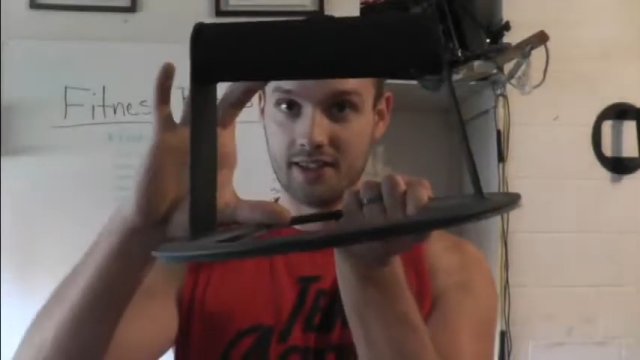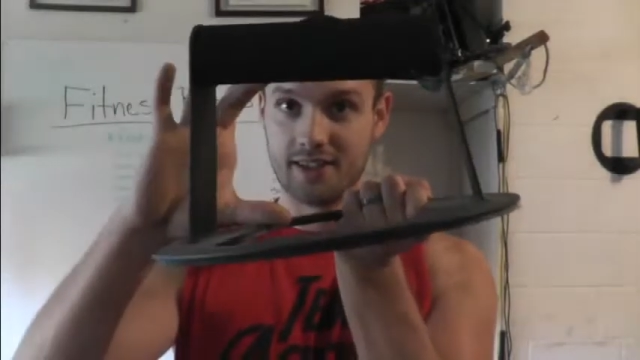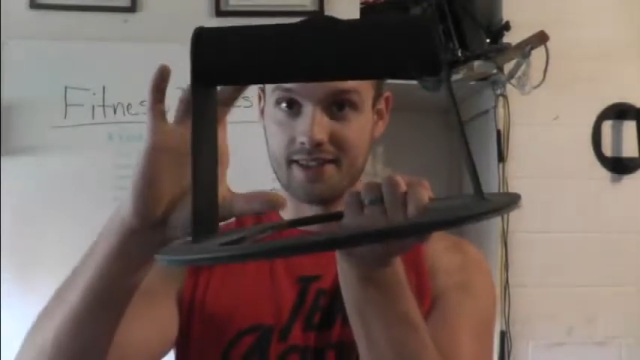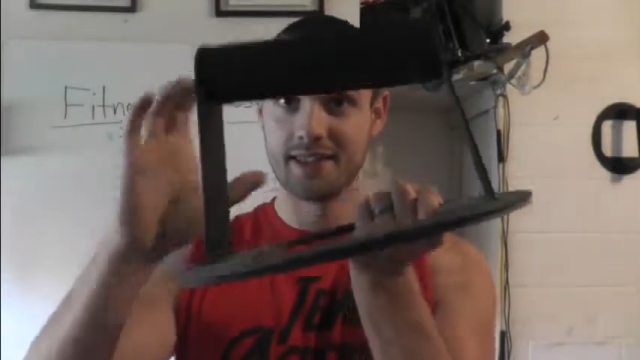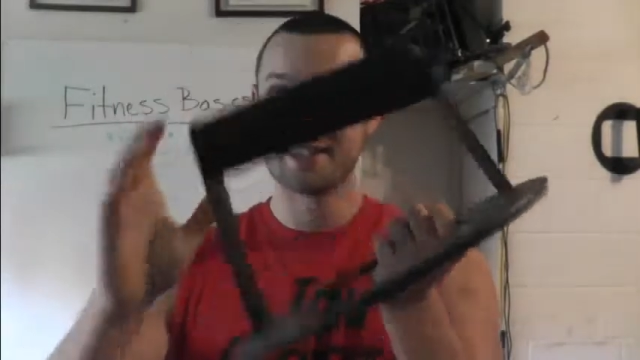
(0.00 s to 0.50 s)

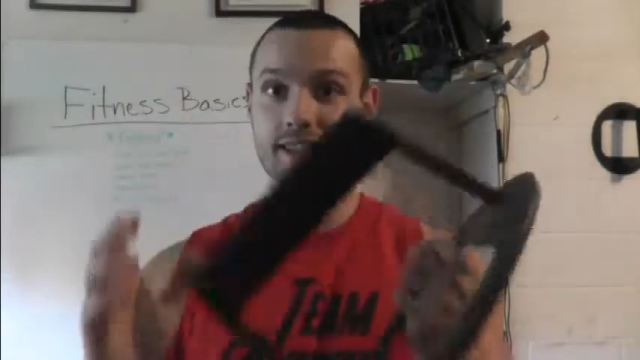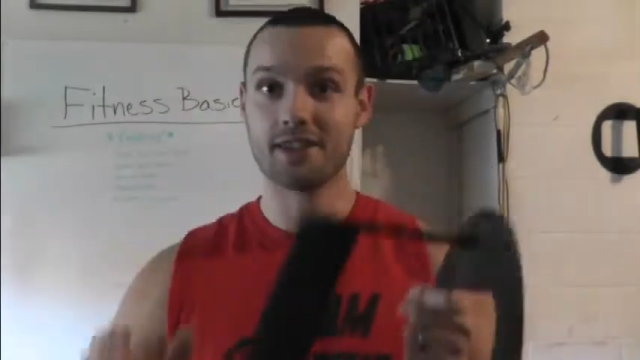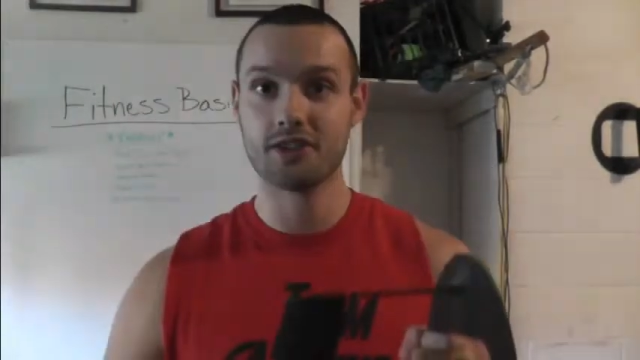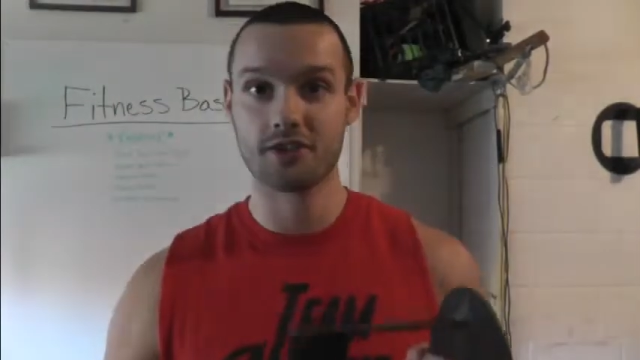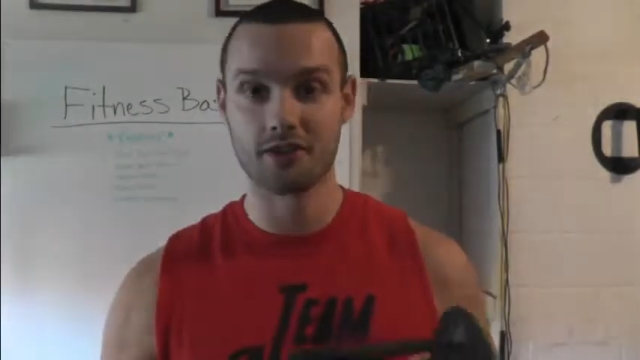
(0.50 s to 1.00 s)
6
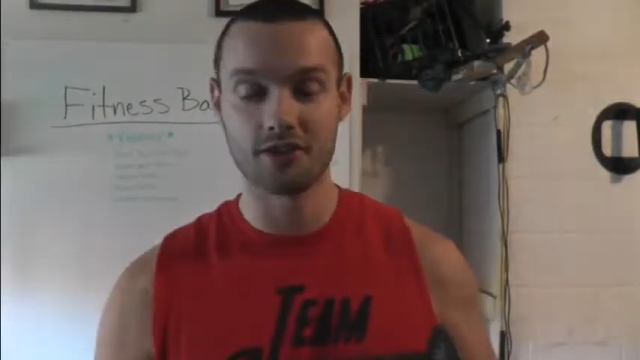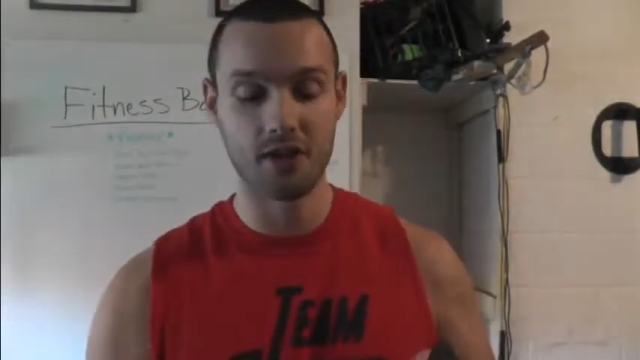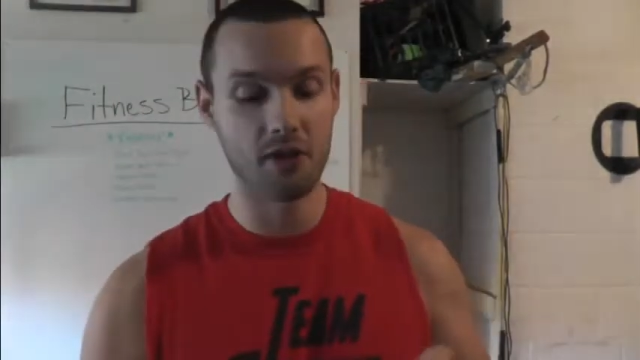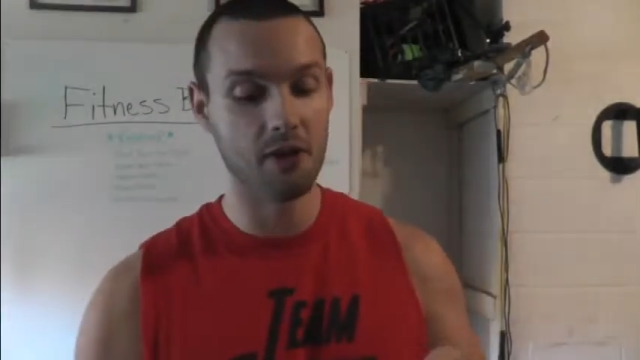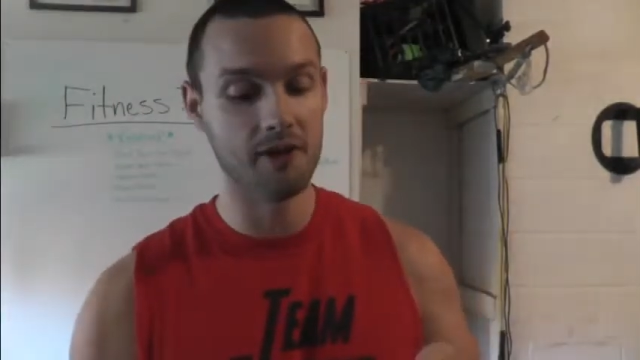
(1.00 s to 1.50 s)
inches or
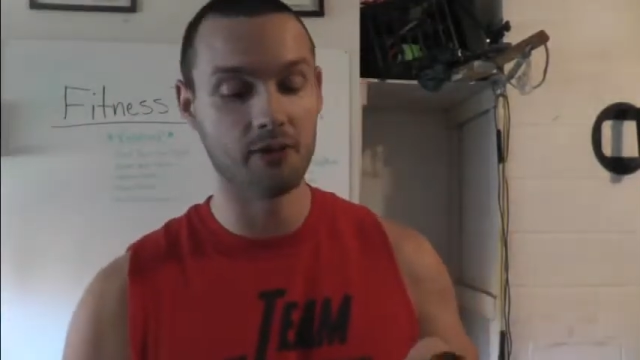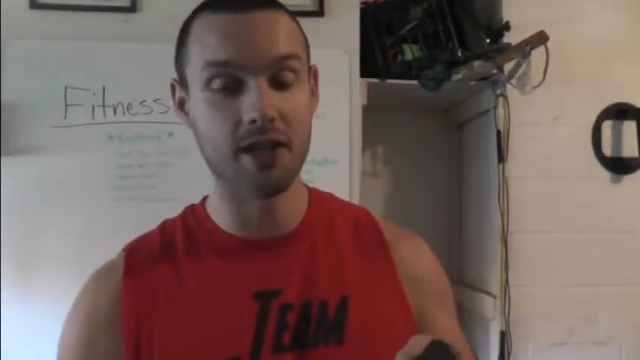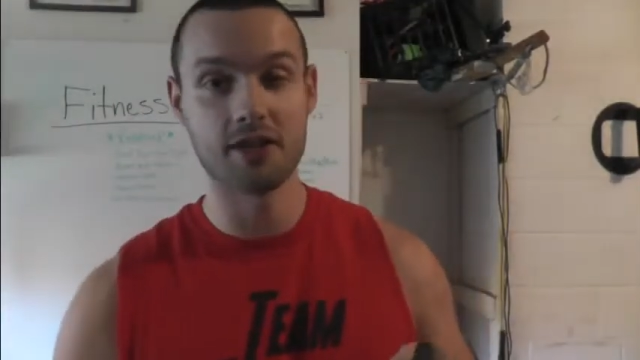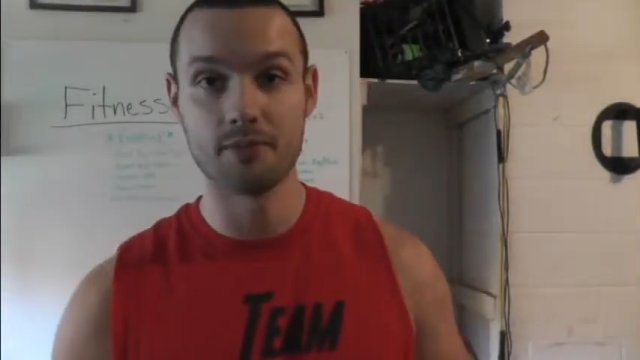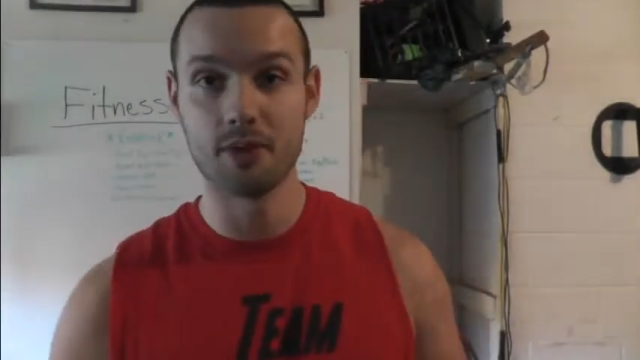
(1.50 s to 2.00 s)
so of
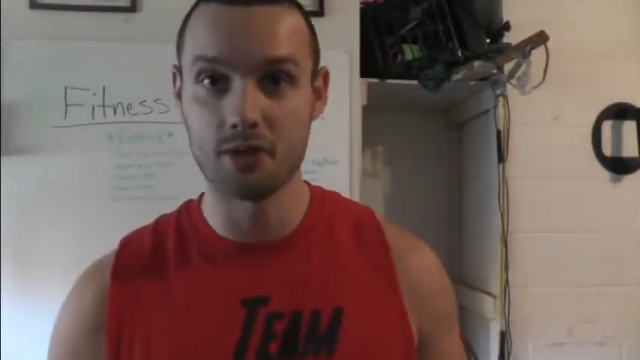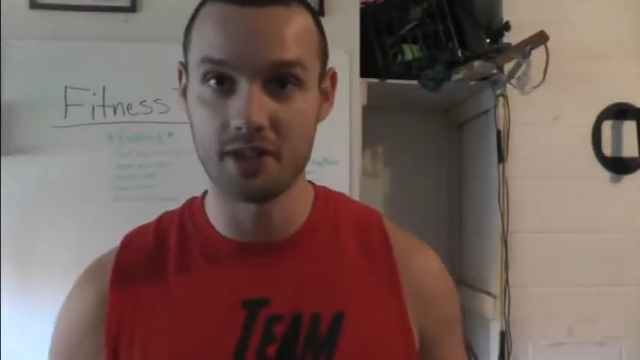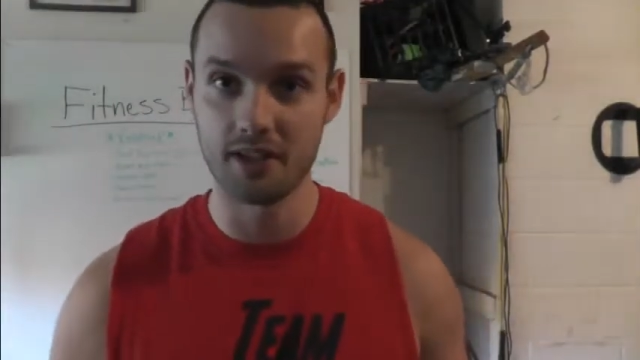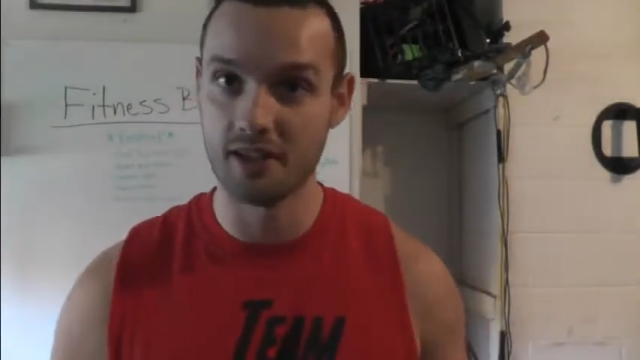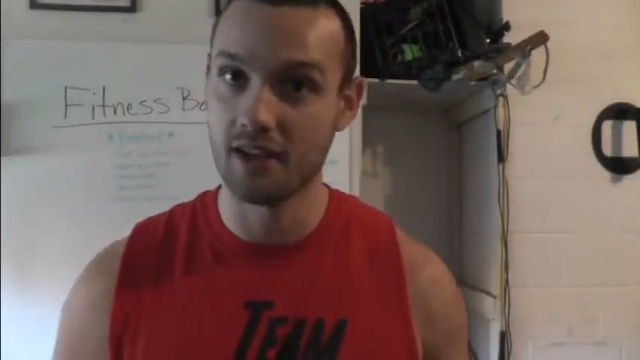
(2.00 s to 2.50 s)
range of
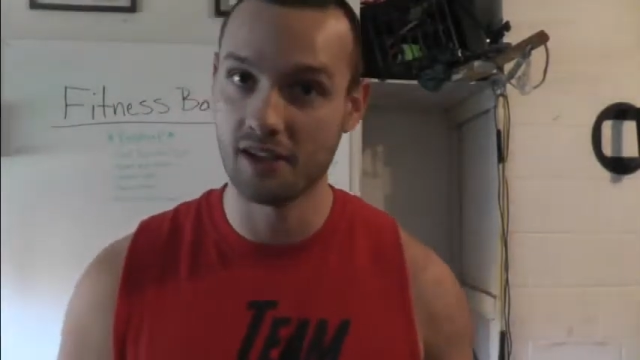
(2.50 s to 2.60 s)
motion